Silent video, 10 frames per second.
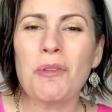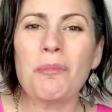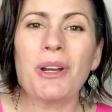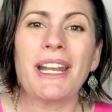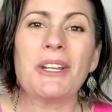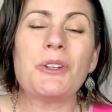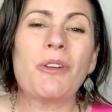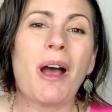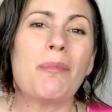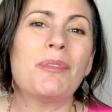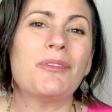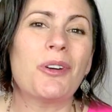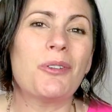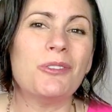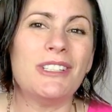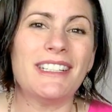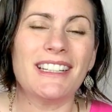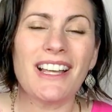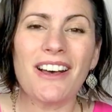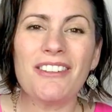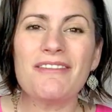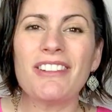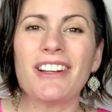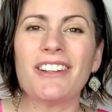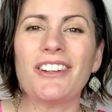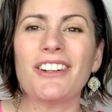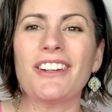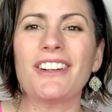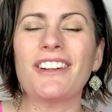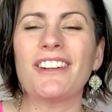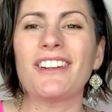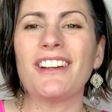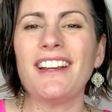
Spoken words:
put a drop of golden love on her.